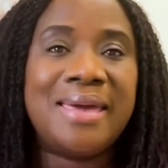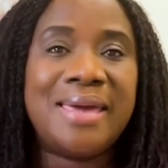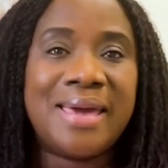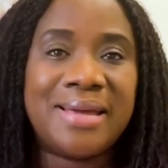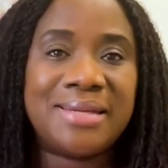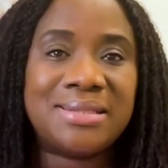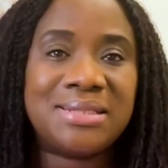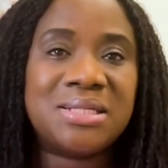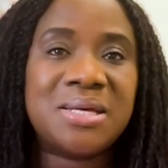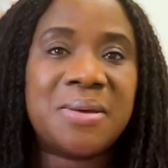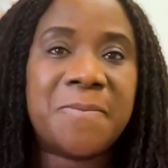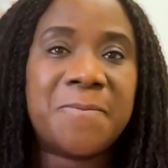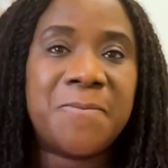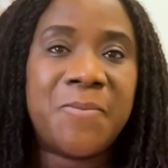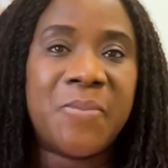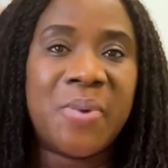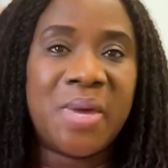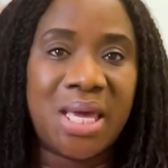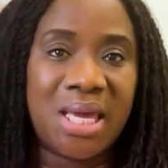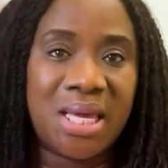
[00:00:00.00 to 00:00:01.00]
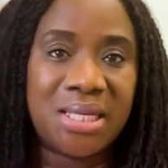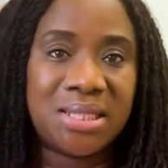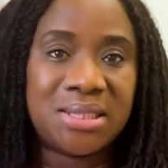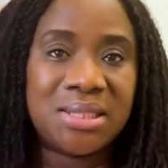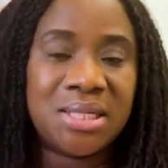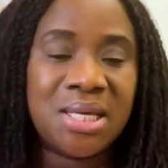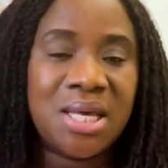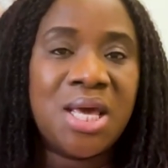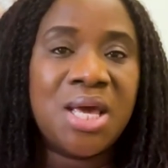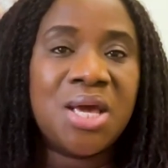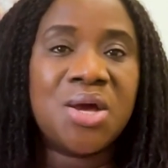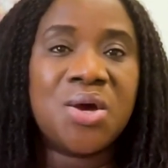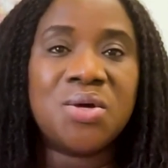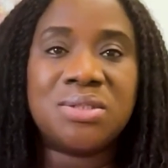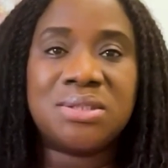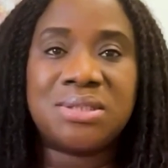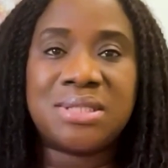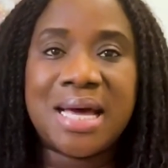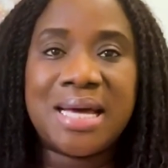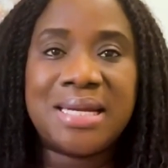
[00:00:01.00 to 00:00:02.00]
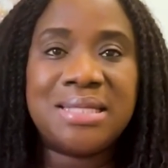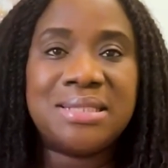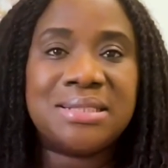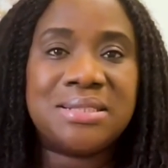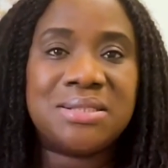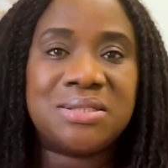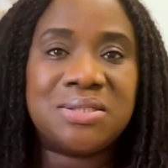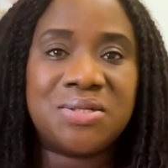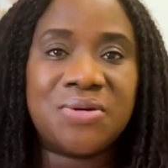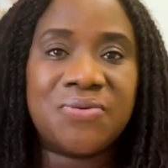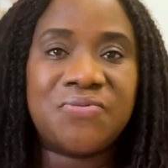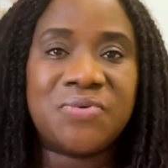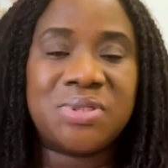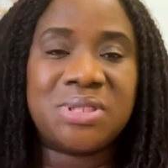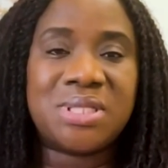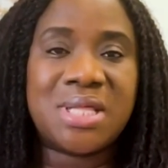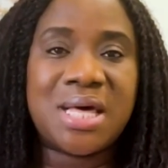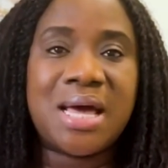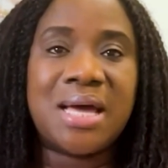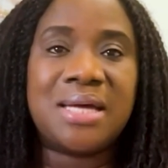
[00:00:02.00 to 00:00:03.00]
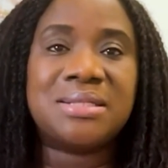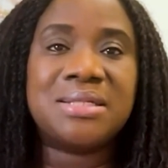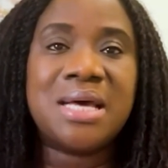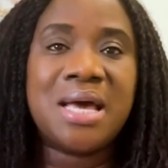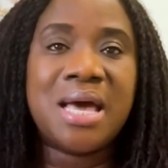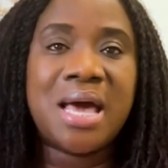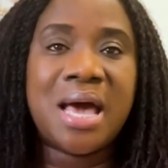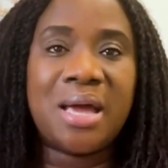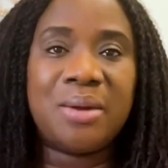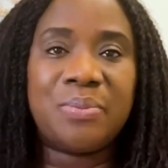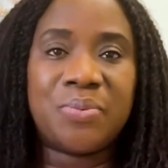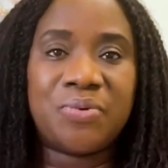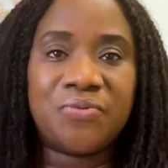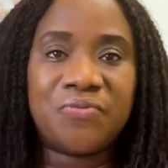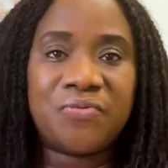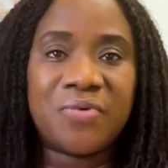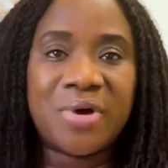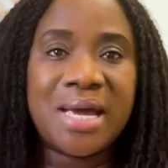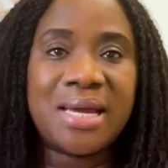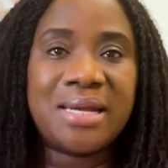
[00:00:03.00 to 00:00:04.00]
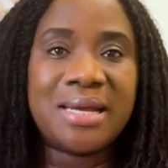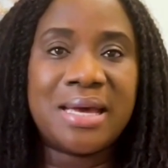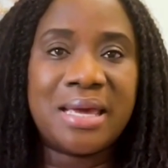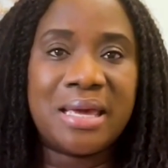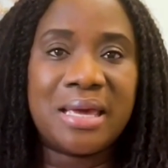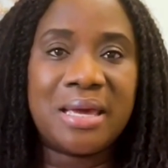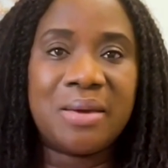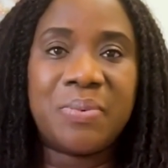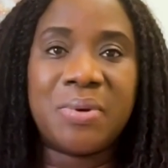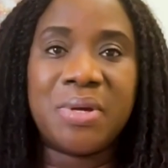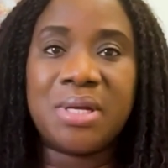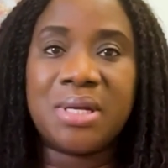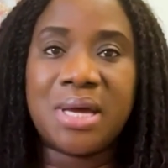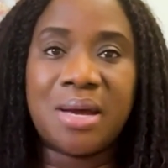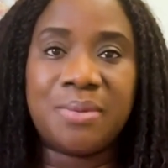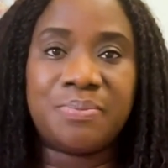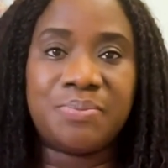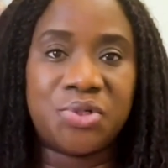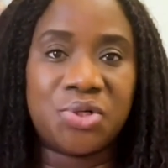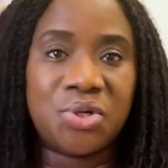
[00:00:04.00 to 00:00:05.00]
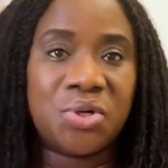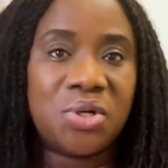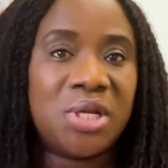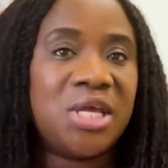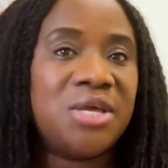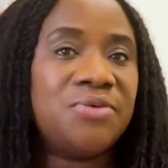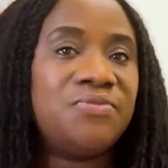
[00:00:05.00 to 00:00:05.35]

get paid, because that is a service that I provide. I get paid, I'm done.